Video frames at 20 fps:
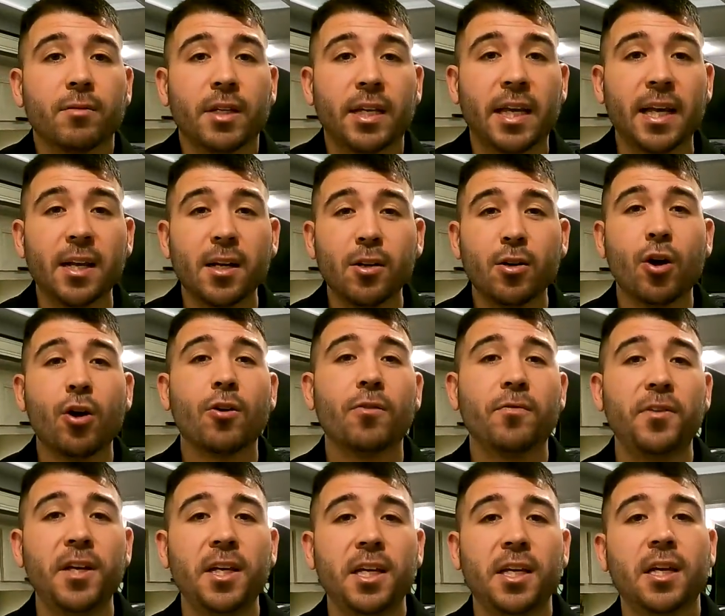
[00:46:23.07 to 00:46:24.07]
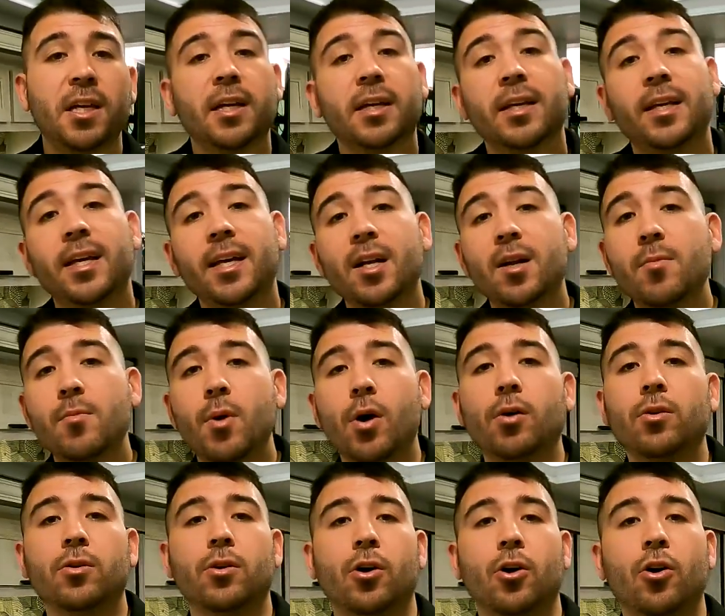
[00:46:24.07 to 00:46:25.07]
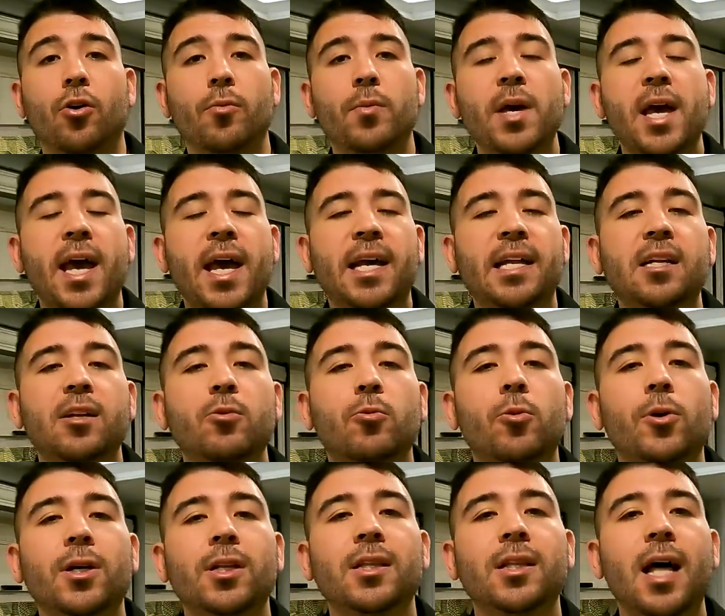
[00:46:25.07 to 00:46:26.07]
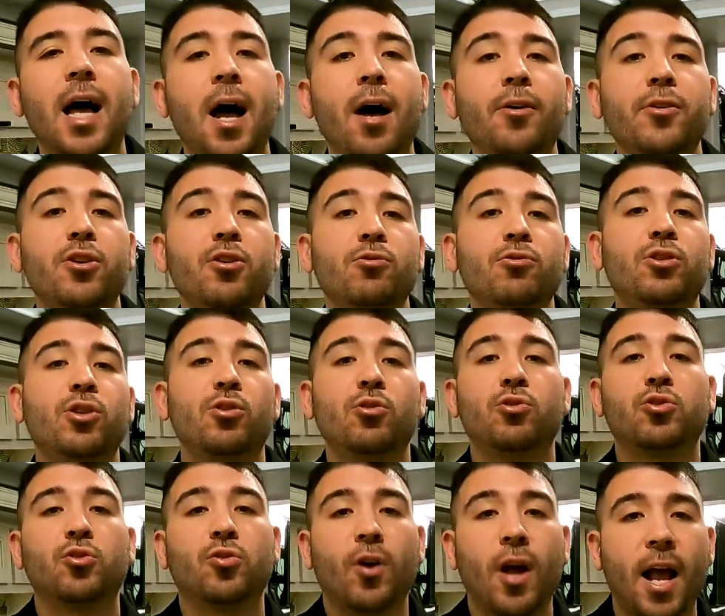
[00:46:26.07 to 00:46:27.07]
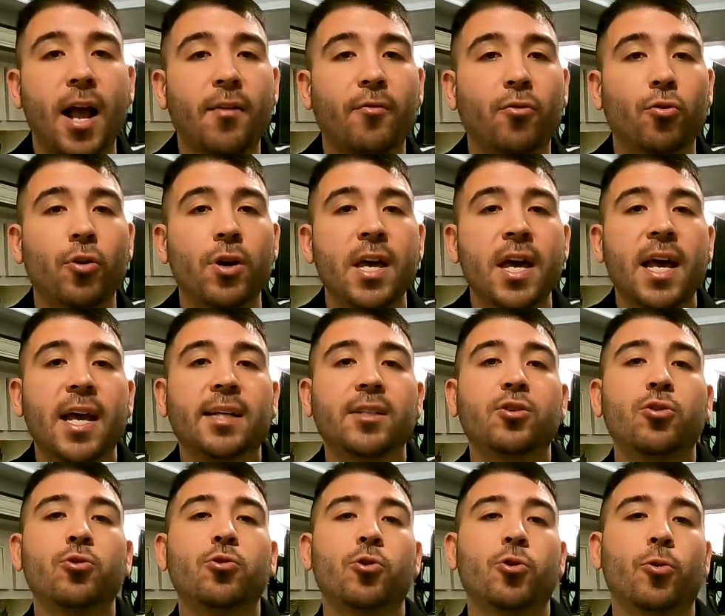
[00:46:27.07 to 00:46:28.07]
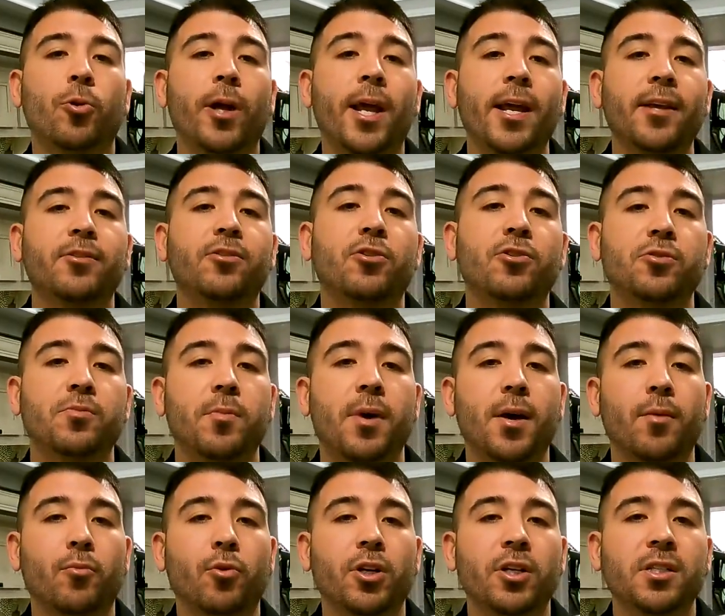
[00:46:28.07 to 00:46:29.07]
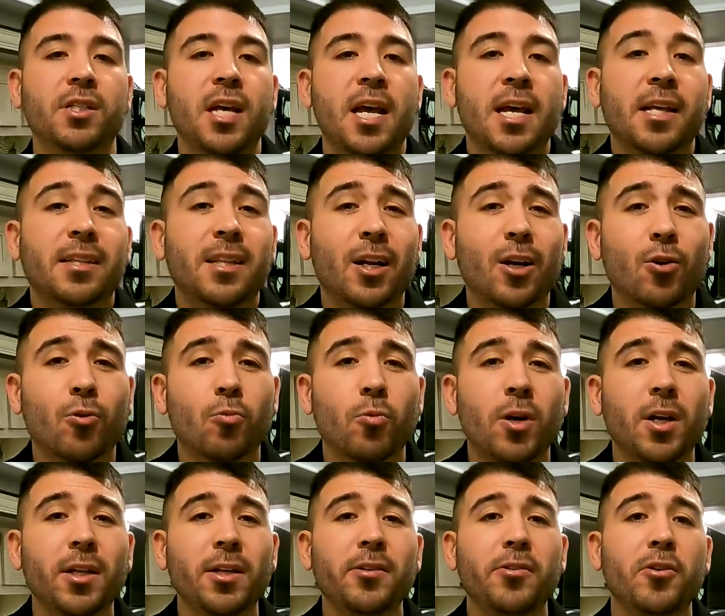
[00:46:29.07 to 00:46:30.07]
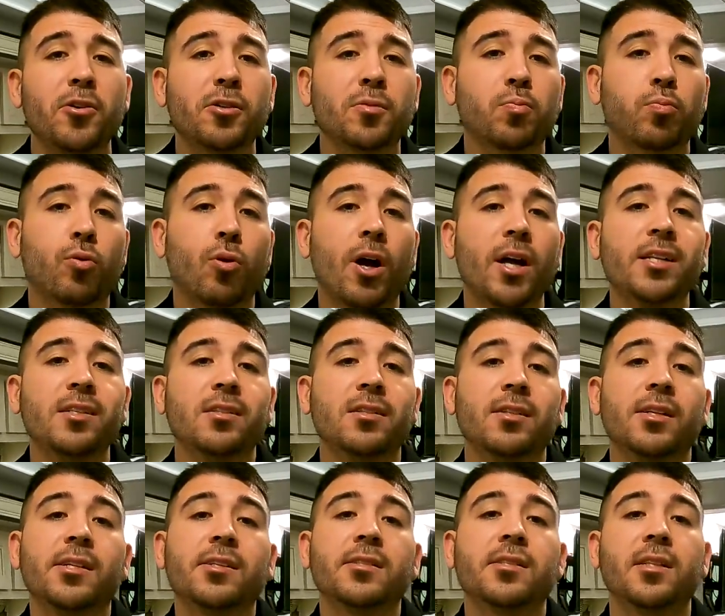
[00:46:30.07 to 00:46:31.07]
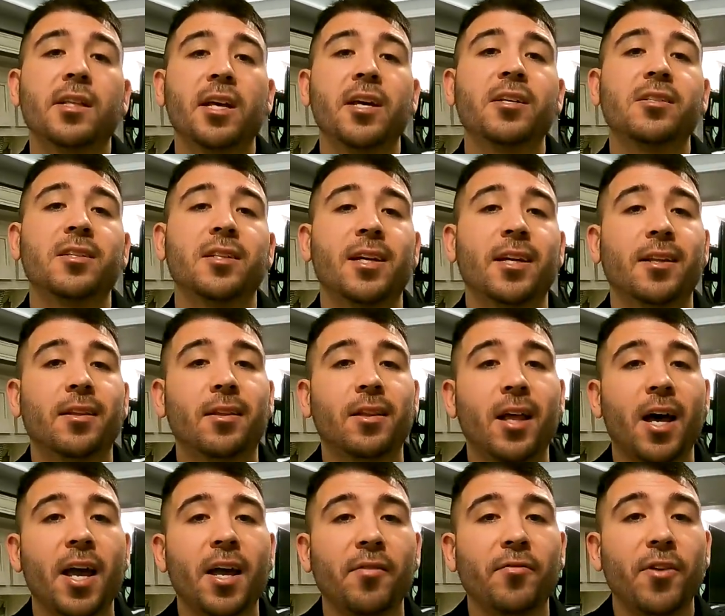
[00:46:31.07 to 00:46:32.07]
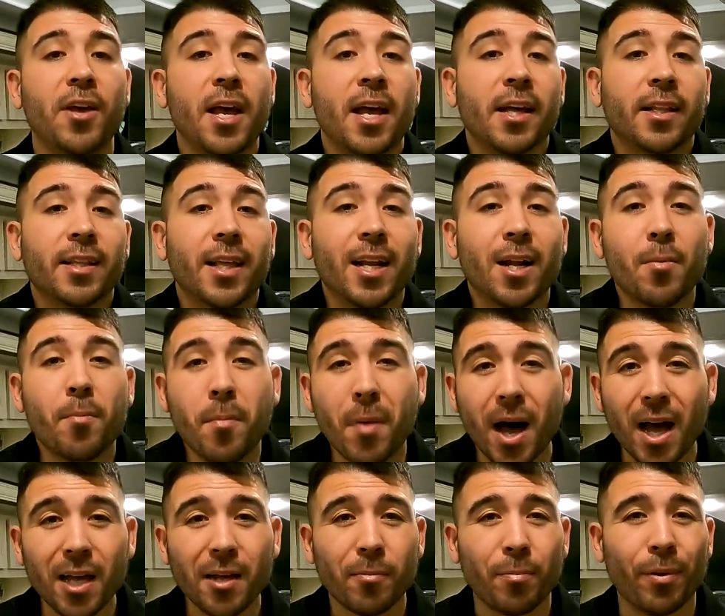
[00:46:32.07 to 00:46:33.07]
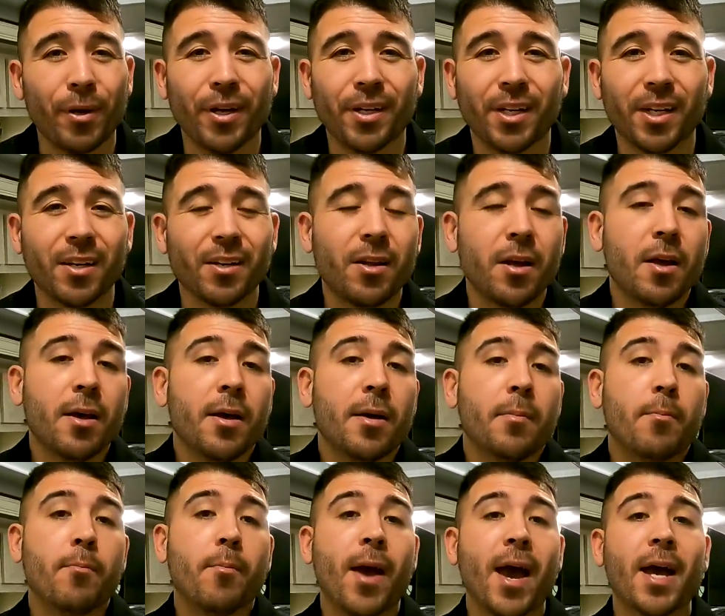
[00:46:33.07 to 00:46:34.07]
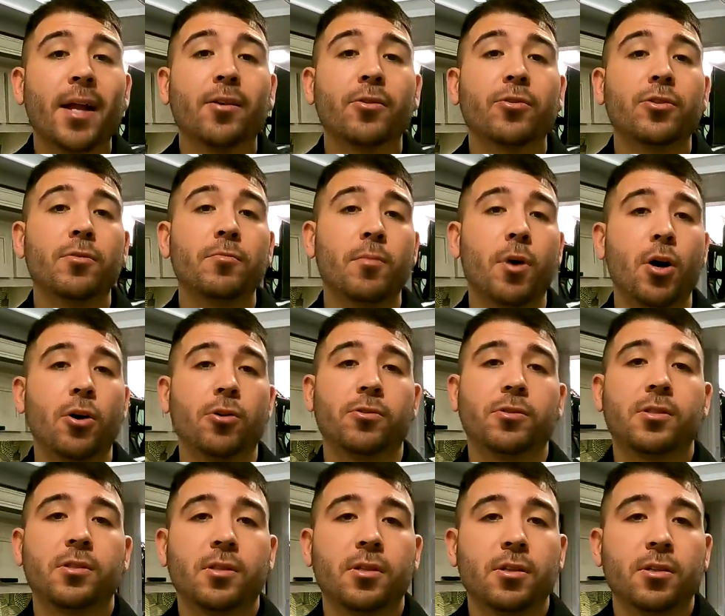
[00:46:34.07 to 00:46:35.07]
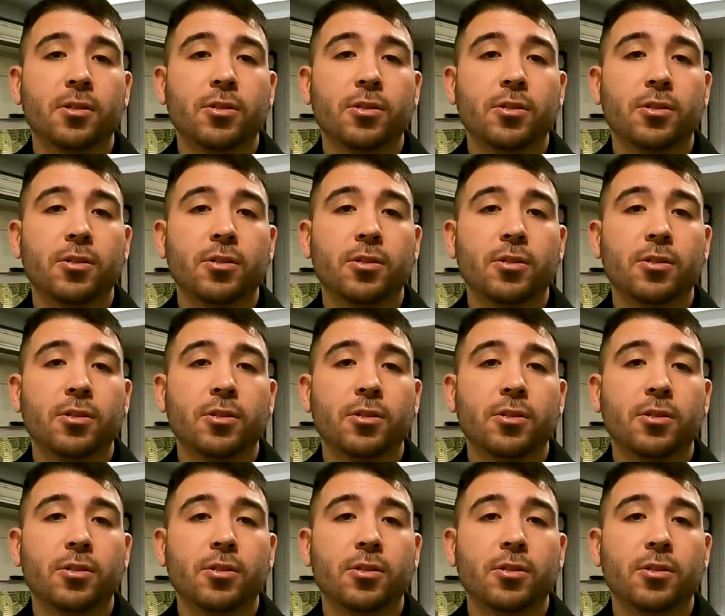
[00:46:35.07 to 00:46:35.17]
Get an RV, get a motorhome, and it will allow you to travel and to create those memories that are really those priceless things in life that, in my opinion, matter the most.